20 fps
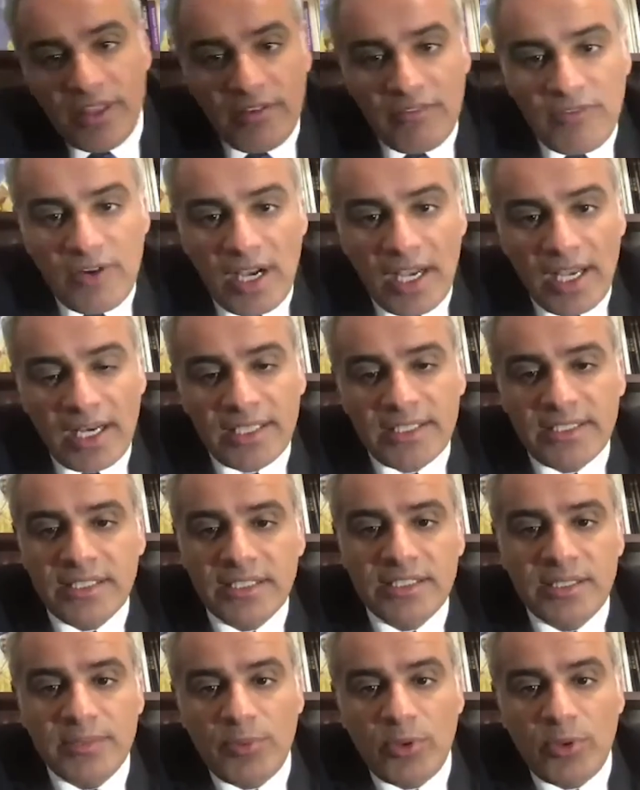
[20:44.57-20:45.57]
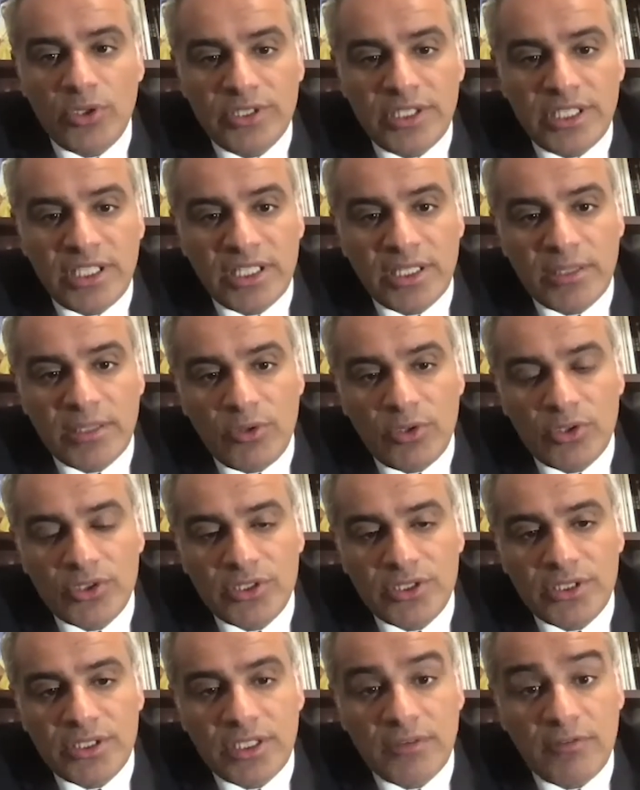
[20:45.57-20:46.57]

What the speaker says: the virus and supporting the most